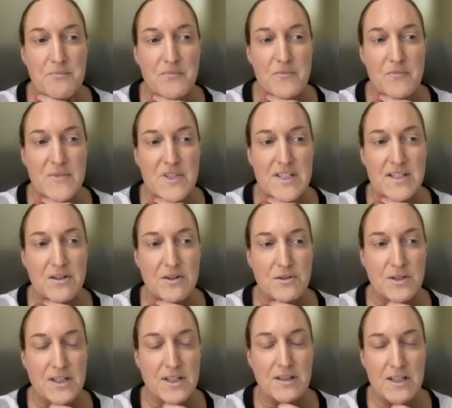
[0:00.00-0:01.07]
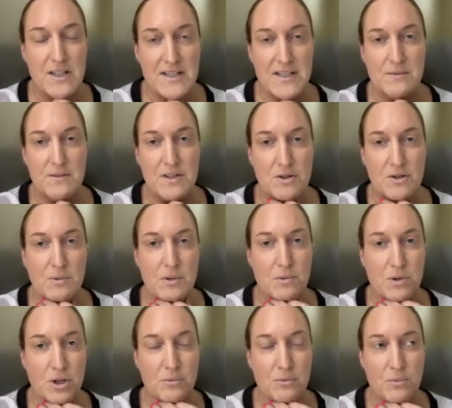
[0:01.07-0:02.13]
So at least, we
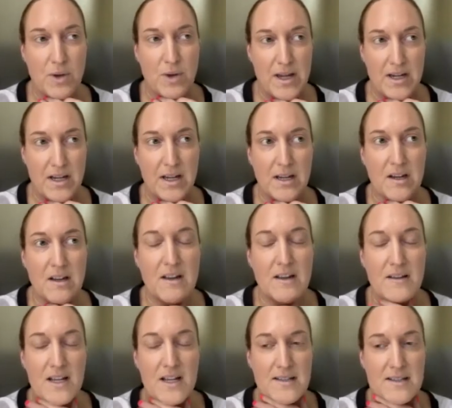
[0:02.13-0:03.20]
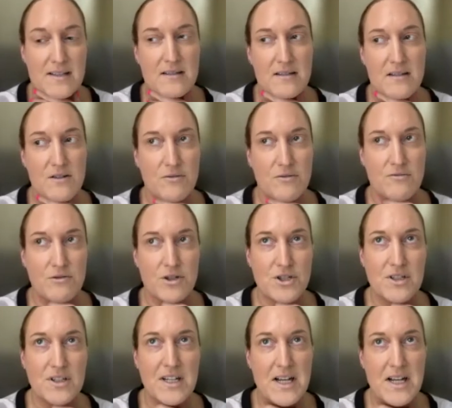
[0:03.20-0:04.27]
weren't waiting. And that's,
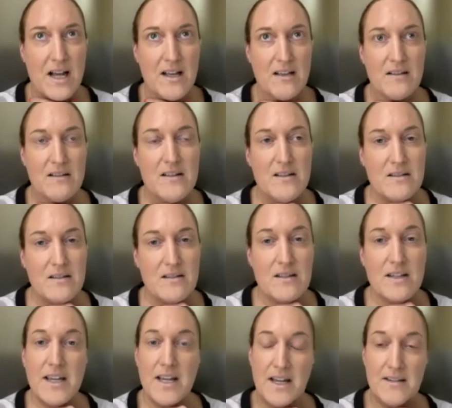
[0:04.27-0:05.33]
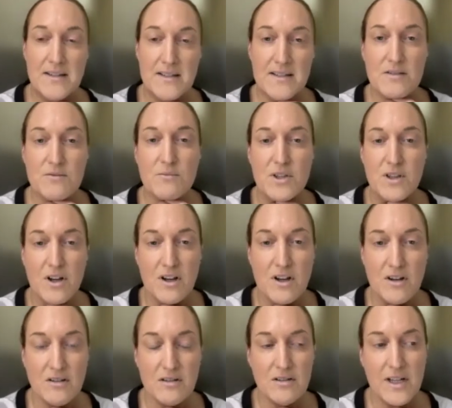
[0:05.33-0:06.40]
unfortunately not the case with
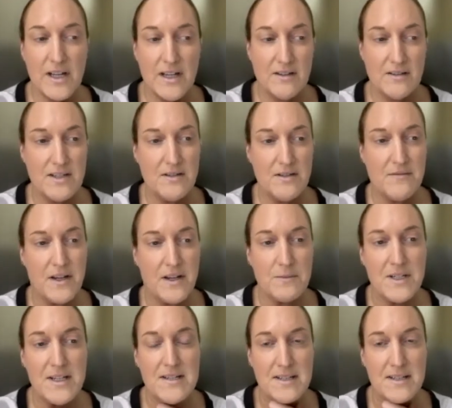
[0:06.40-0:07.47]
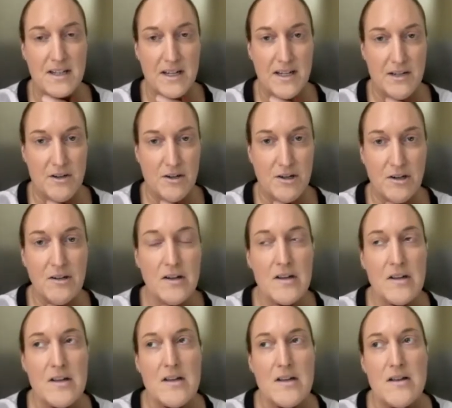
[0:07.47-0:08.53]
all ALD families that I hear.
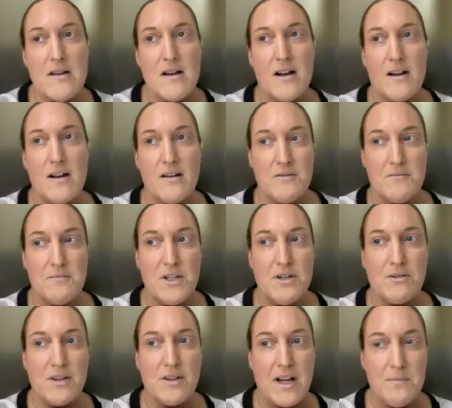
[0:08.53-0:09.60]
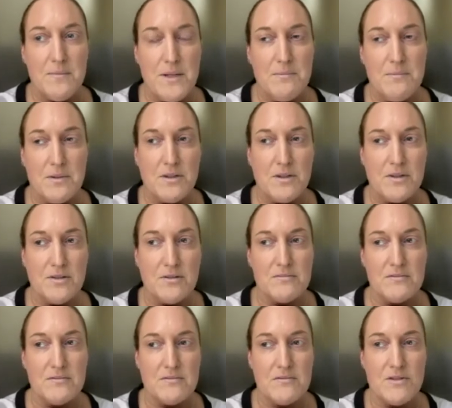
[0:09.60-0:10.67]
A lot of people
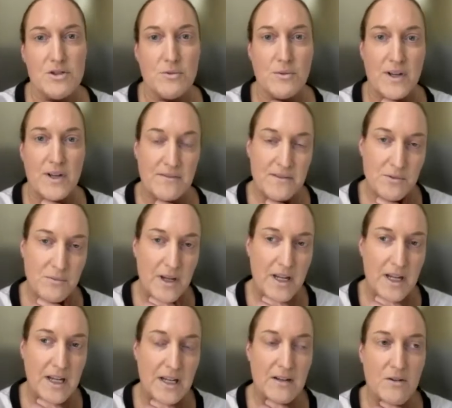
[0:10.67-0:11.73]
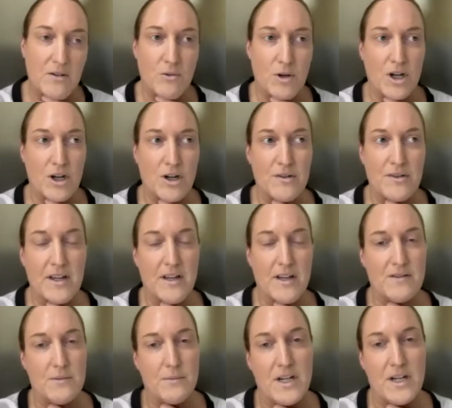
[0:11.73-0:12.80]
do have to wait, or they have
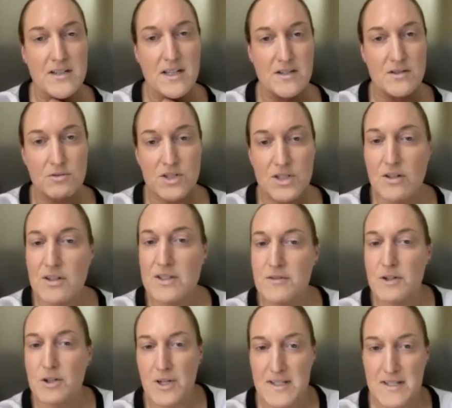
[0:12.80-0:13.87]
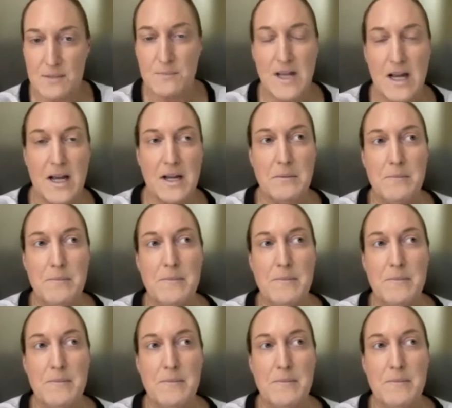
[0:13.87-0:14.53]
to wait on test results for quite some time.